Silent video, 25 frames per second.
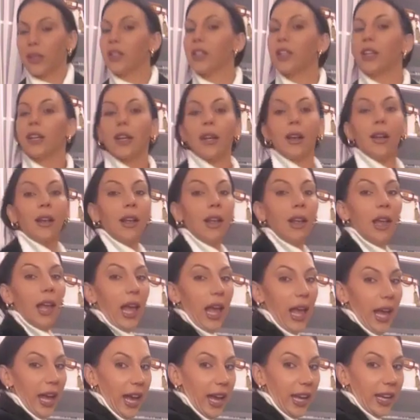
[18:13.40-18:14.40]
winter,
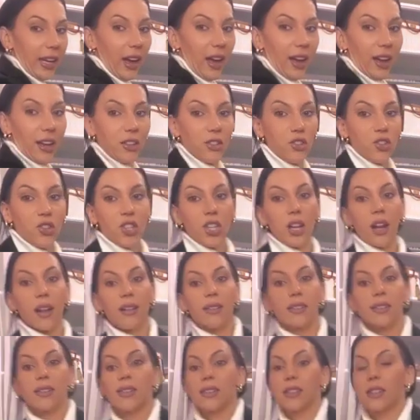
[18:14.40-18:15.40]
and I
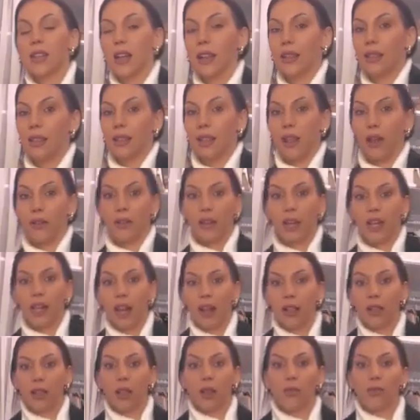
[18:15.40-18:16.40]
just love
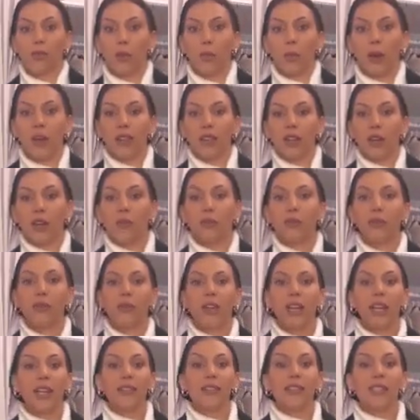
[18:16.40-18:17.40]
it. I love the way that it
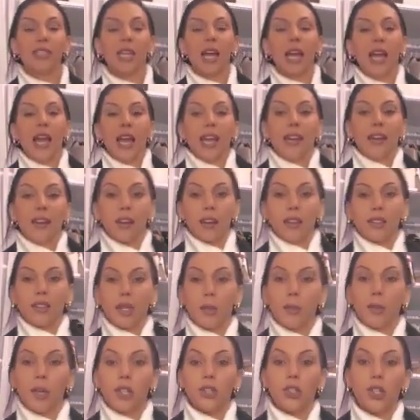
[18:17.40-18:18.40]
fits.
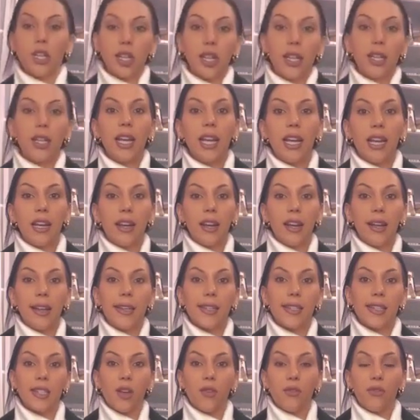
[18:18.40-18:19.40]
Not to mention,
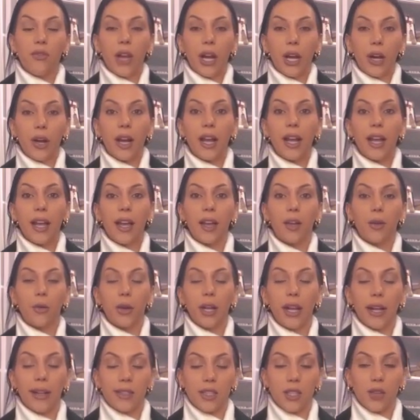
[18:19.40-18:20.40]
it
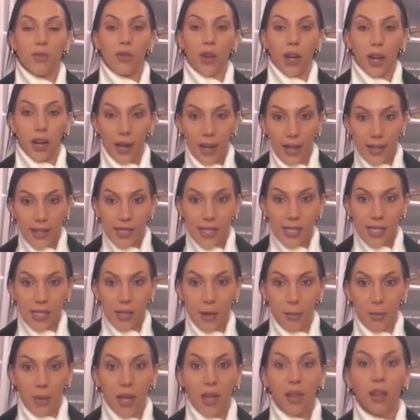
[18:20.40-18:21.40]
creates a very
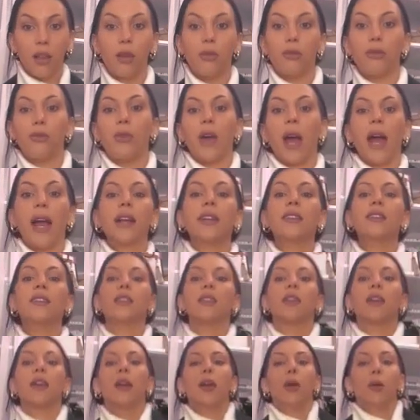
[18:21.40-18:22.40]
slimming
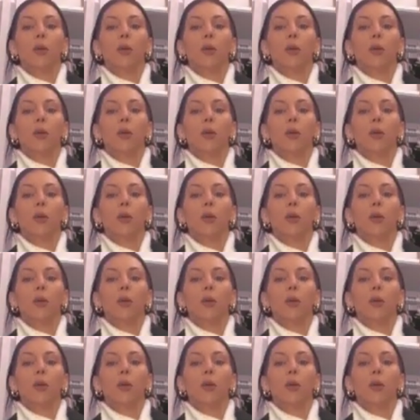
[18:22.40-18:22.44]
effect